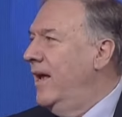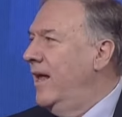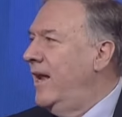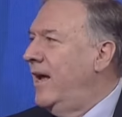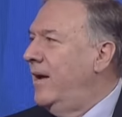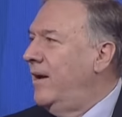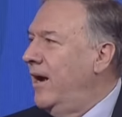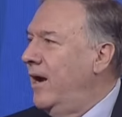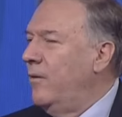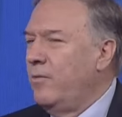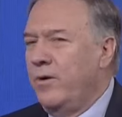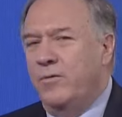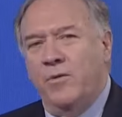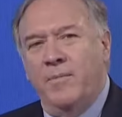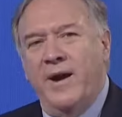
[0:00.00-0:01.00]
And I, I
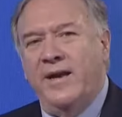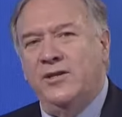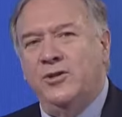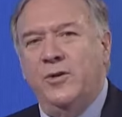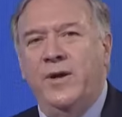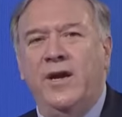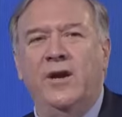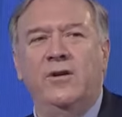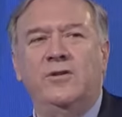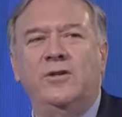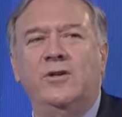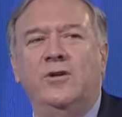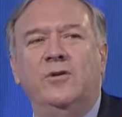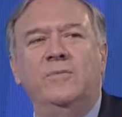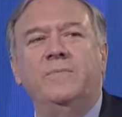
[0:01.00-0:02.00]
would remind you here
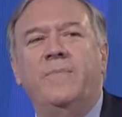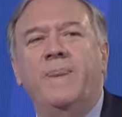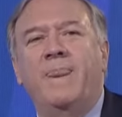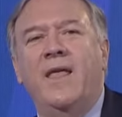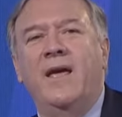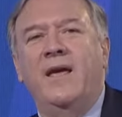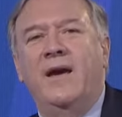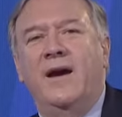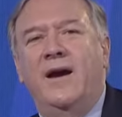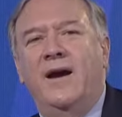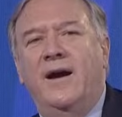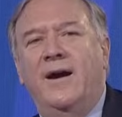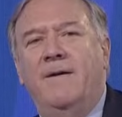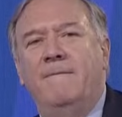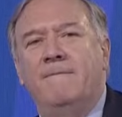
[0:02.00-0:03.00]
too,
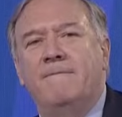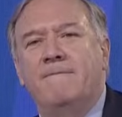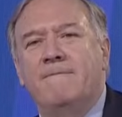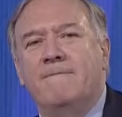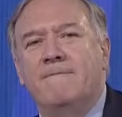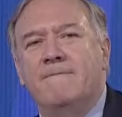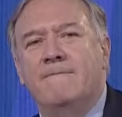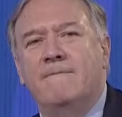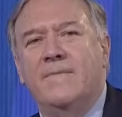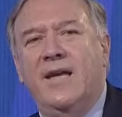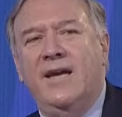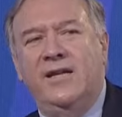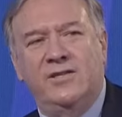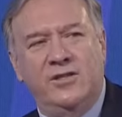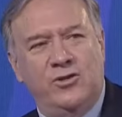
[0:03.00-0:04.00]
um,
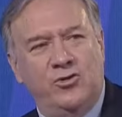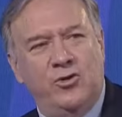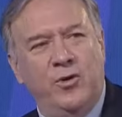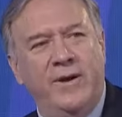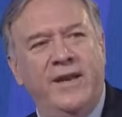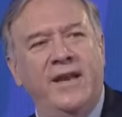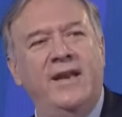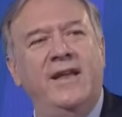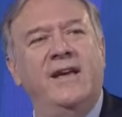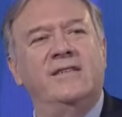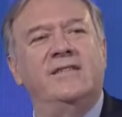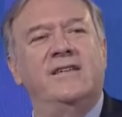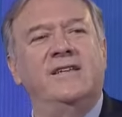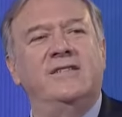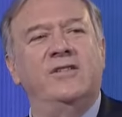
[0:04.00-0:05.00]
it's as true in India
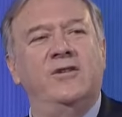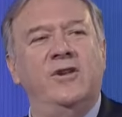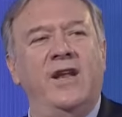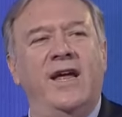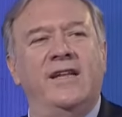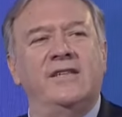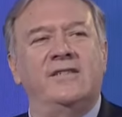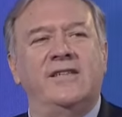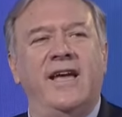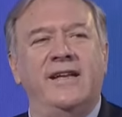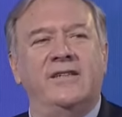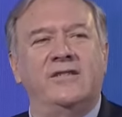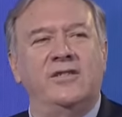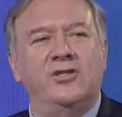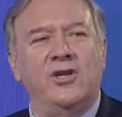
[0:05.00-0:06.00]
as it is in the United
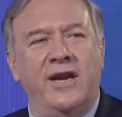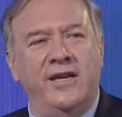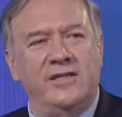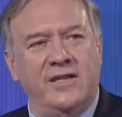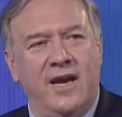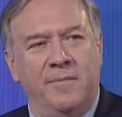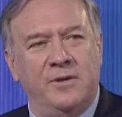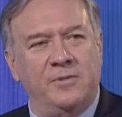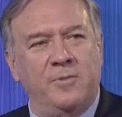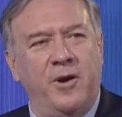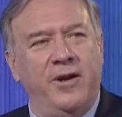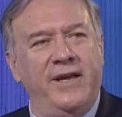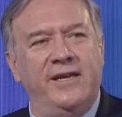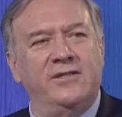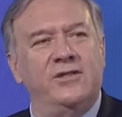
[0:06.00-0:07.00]
States. The Chinese Communist
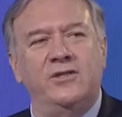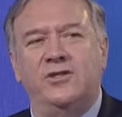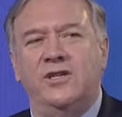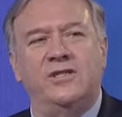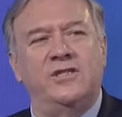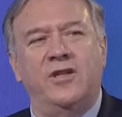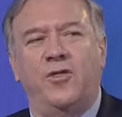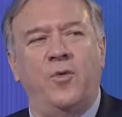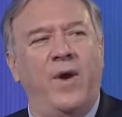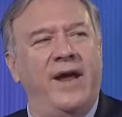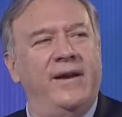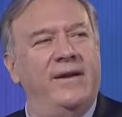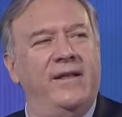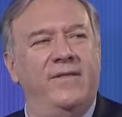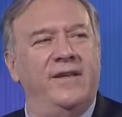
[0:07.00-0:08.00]
Party isn't just a
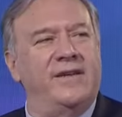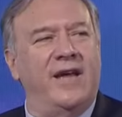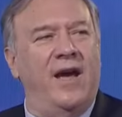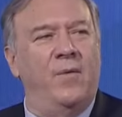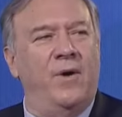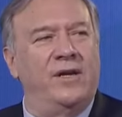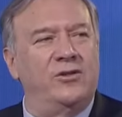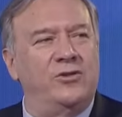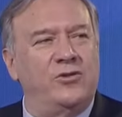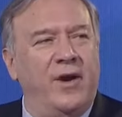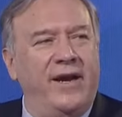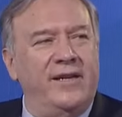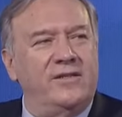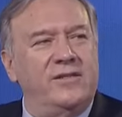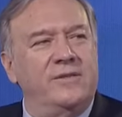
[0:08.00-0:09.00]
threat in the Taiwan
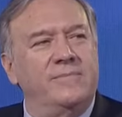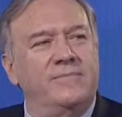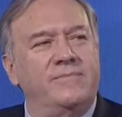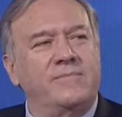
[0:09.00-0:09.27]
Straits.